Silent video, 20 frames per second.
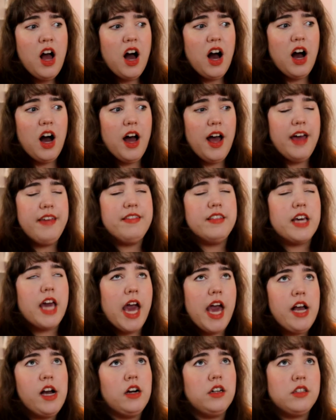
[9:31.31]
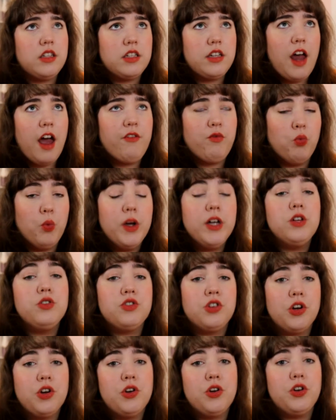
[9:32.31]
And the Kcon staff will
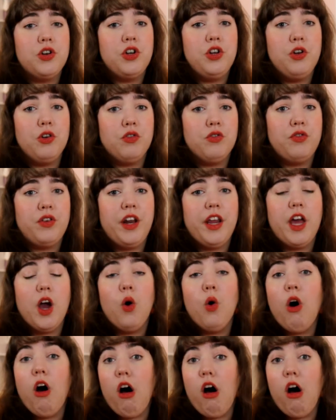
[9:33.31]
turn your video